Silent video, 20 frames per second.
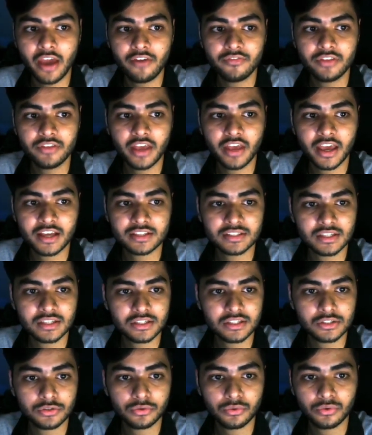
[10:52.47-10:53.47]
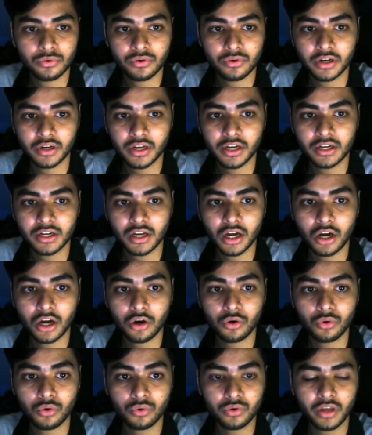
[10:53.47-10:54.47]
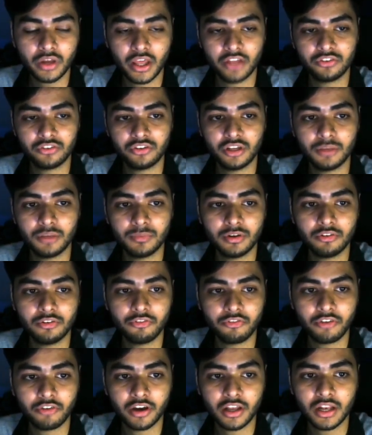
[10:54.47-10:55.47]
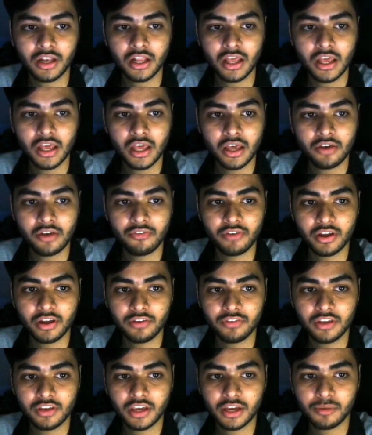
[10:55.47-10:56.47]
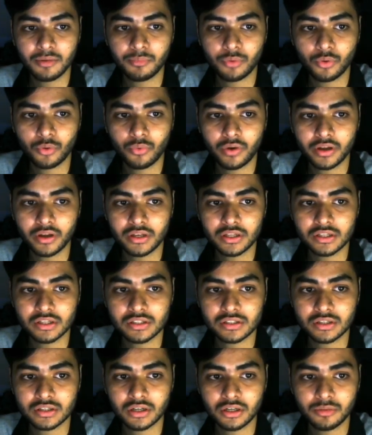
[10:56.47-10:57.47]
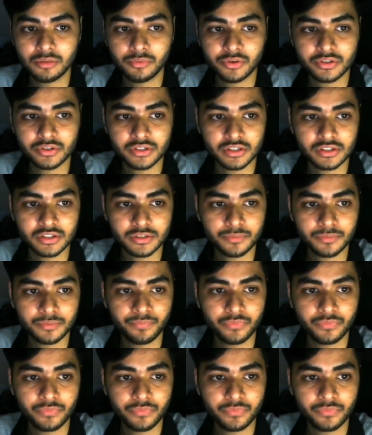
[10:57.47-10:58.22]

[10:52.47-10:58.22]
the access to create our own HTML file where we can provide this curly braces.